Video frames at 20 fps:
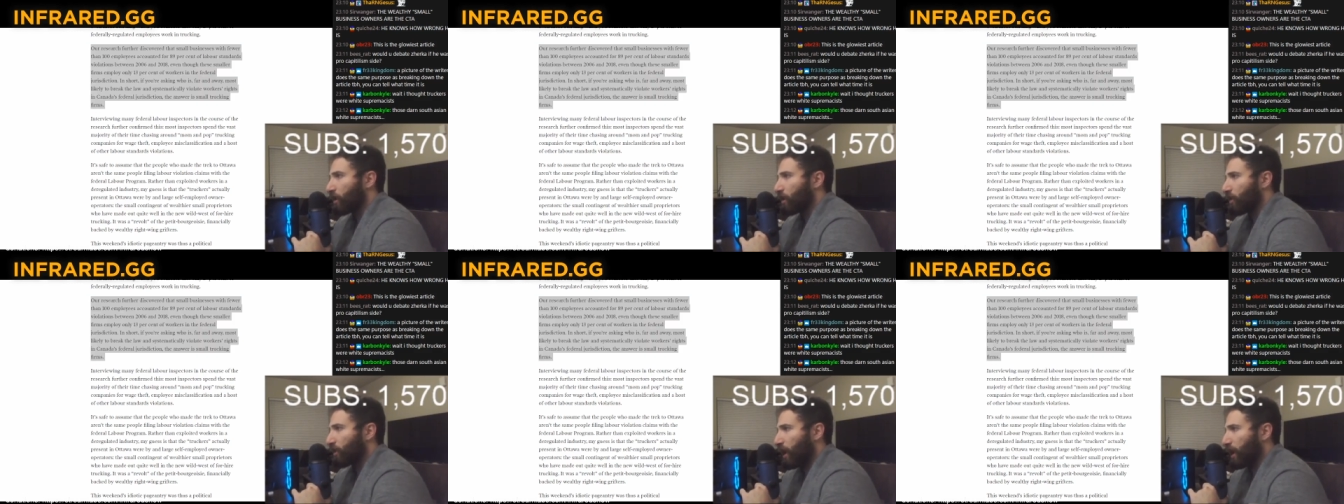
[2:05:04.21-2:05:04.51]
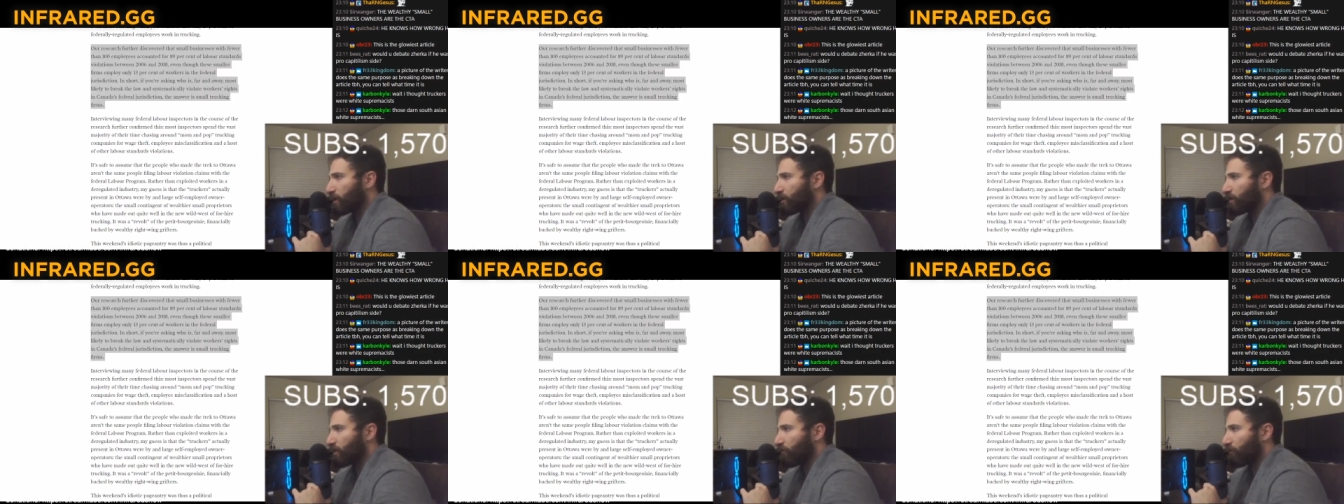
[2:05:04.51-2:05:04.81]

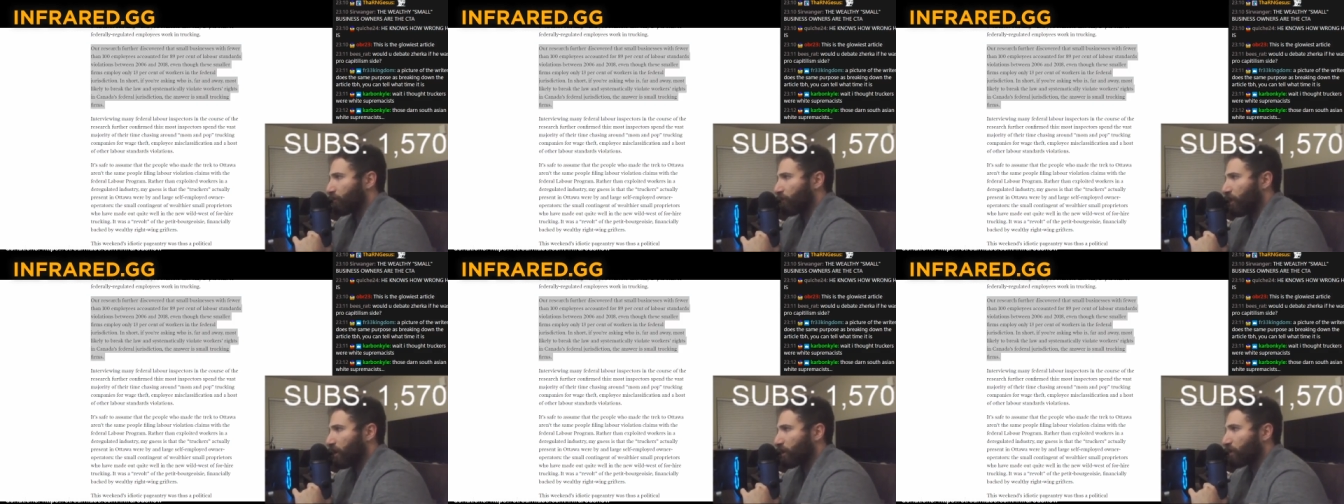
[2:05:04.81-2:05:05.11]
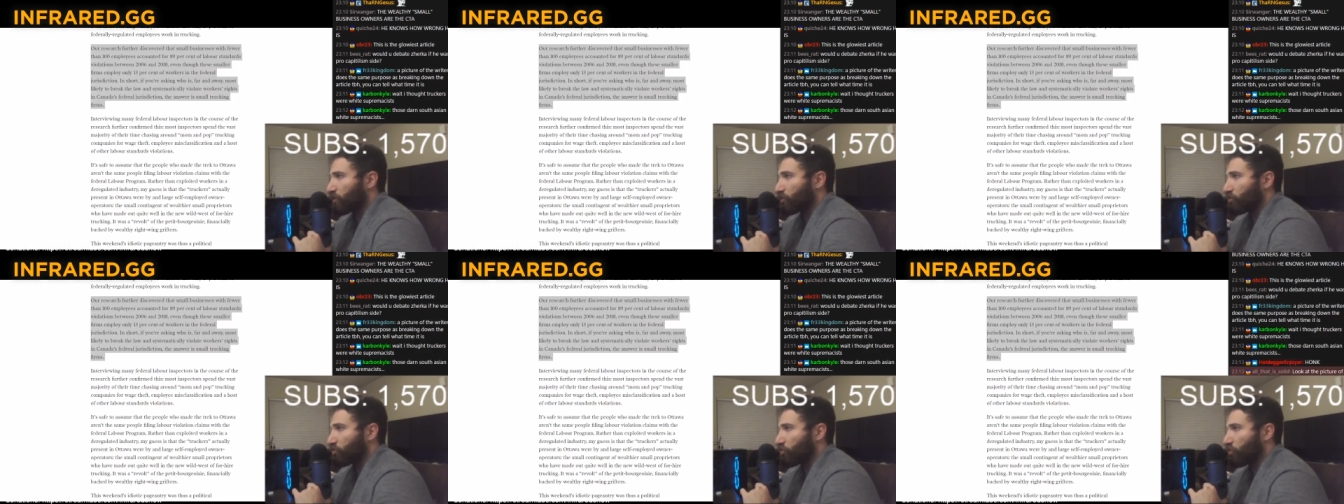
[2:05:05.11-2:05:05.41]
That's a
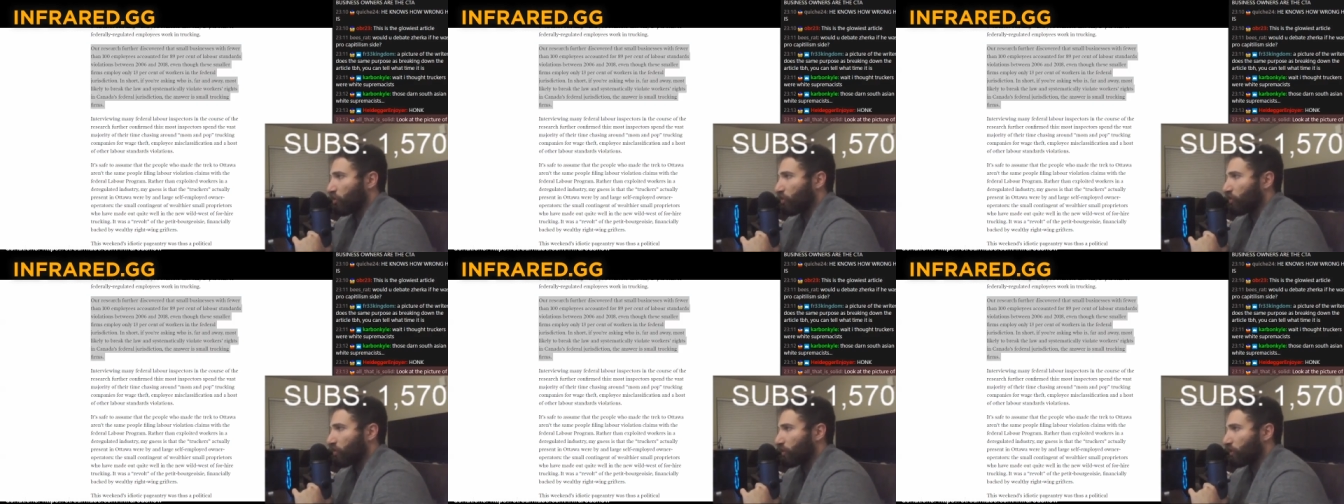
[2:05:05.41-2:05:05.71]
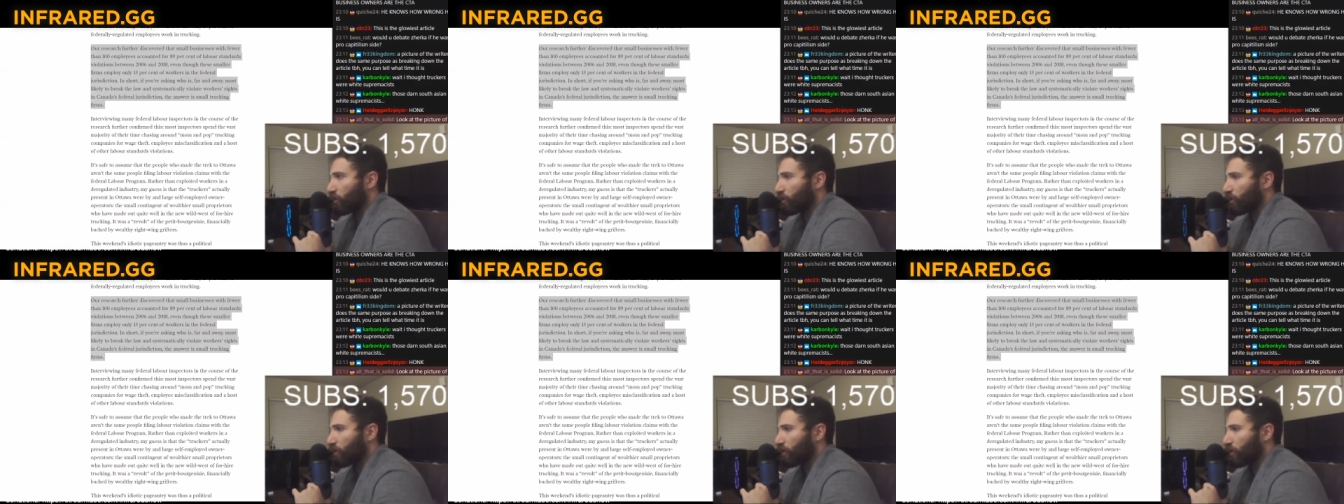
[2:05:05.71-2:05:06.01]
fucking
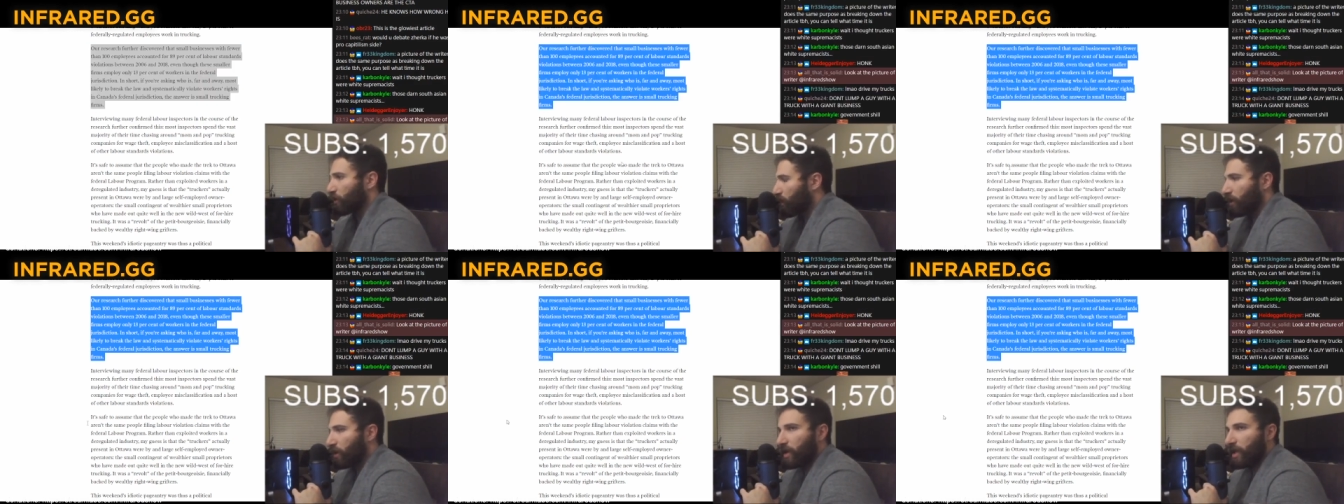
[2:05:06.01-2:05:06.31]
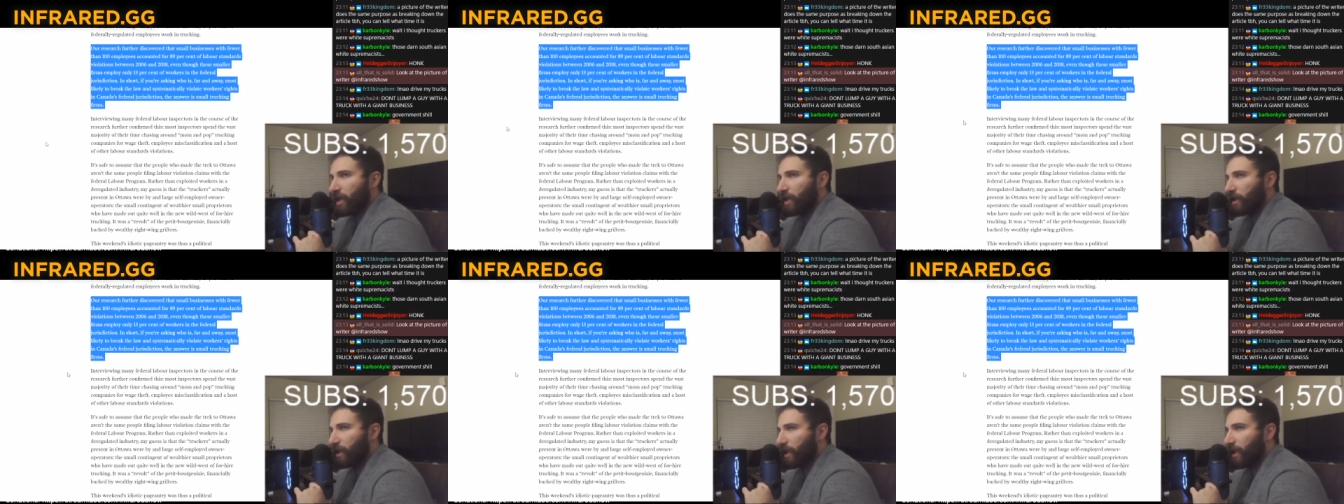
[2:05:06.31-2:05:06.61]
joke.
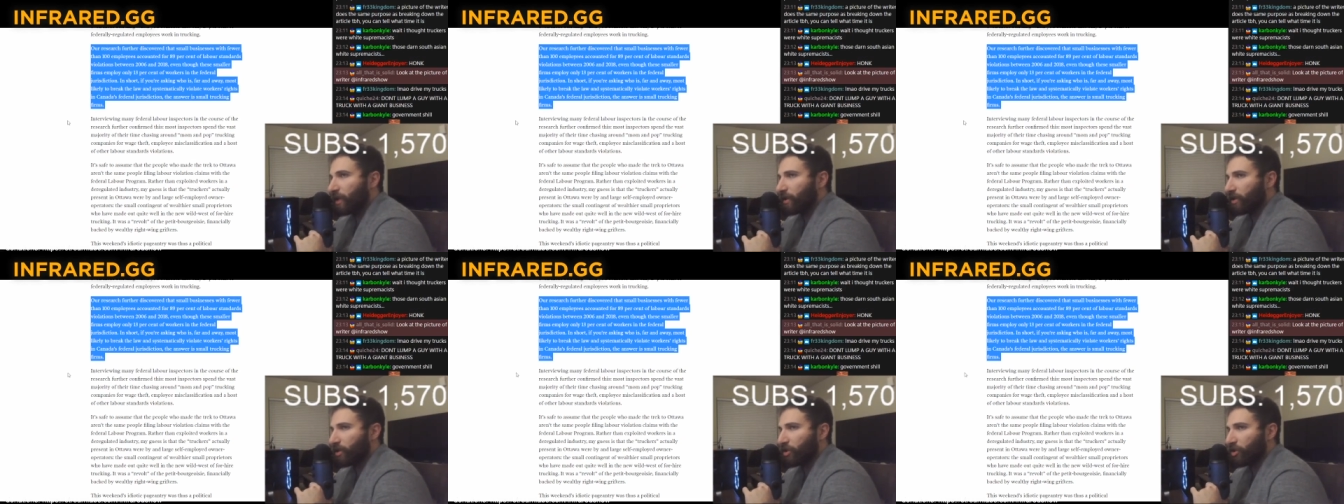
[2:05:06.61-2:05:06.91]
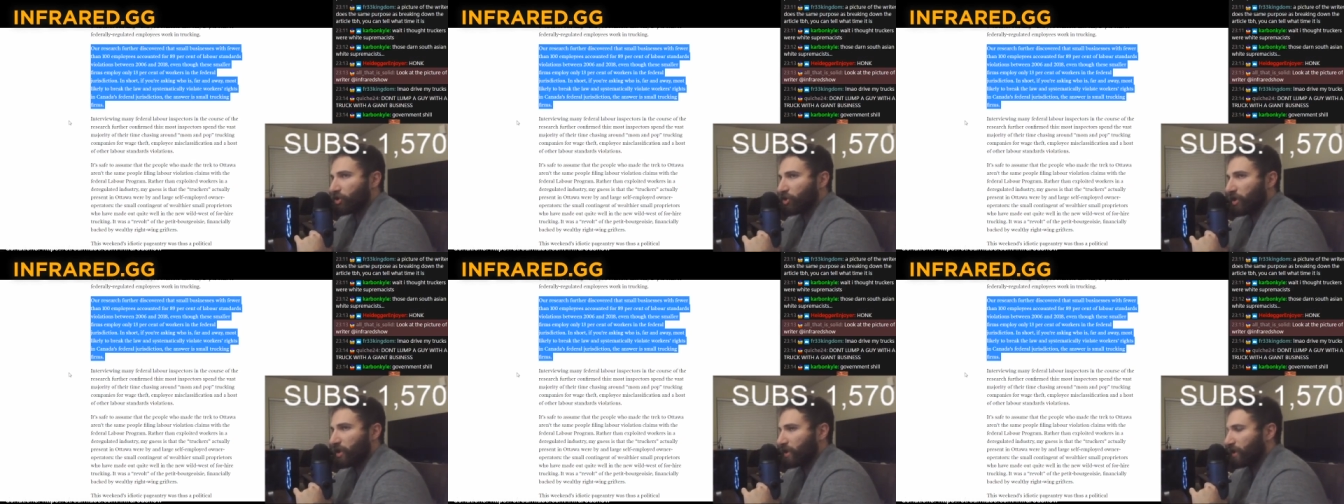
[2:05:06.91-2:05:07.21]
He linked this
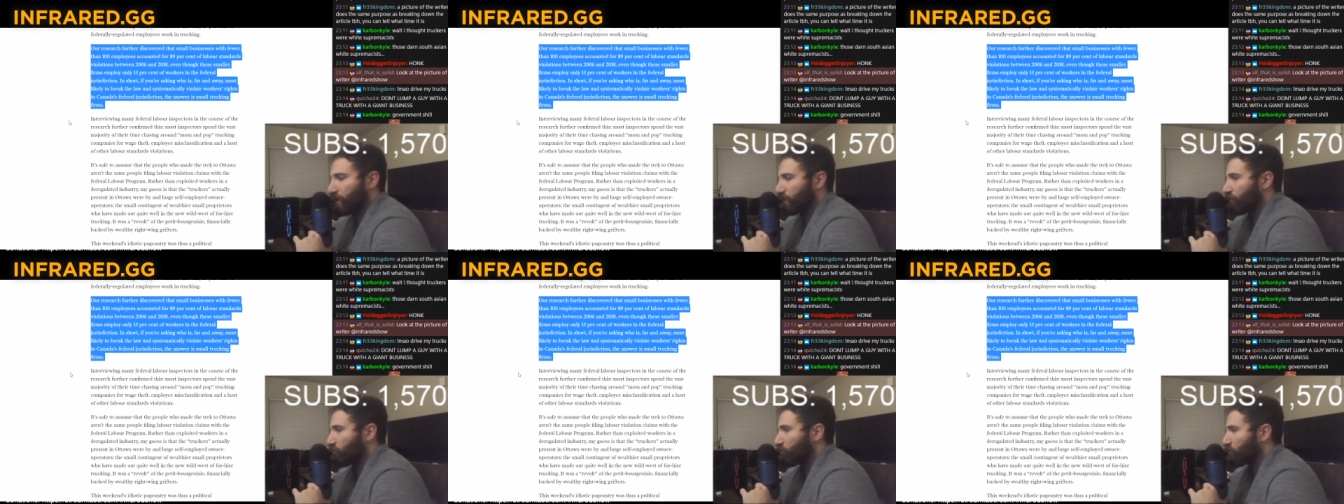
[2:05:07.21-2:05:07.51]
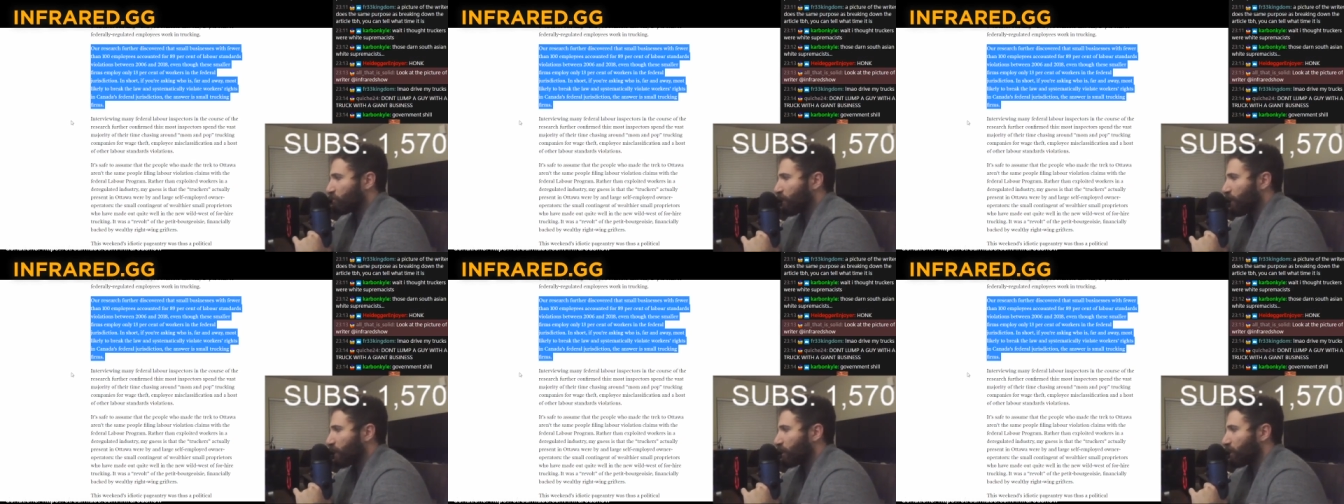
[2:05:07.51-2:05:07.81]
shit as if he was
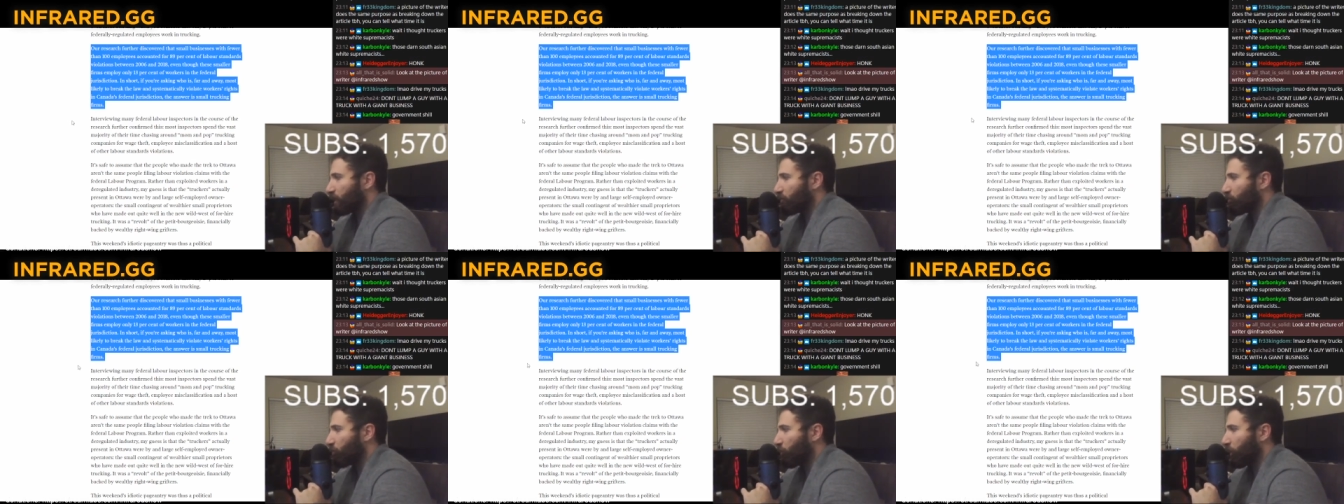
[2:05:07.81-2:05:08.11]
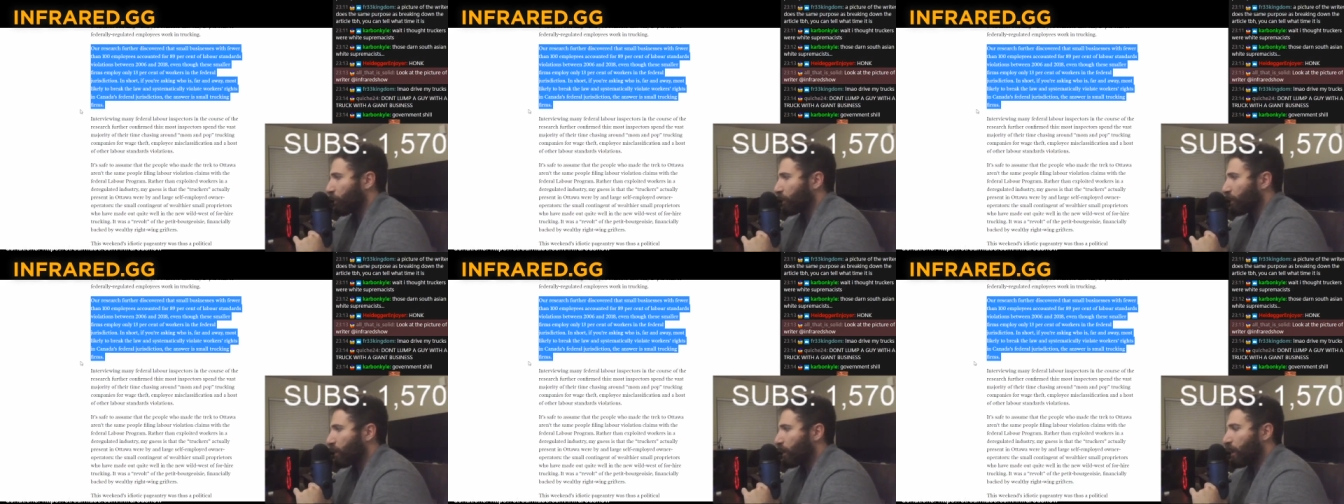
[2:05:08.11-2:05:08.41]
making a
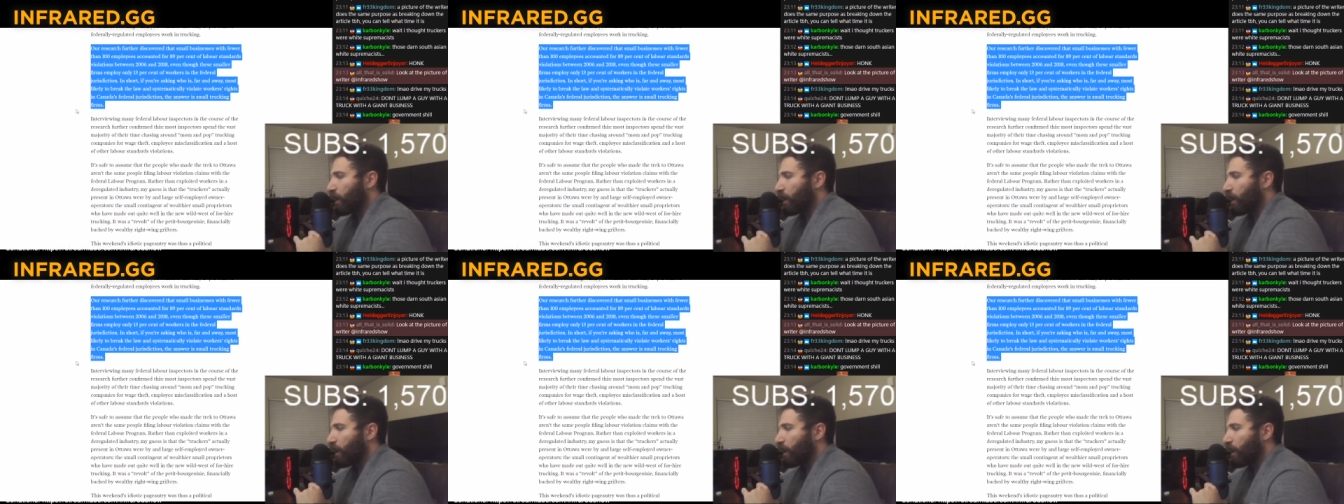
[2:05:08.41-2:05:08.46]
point.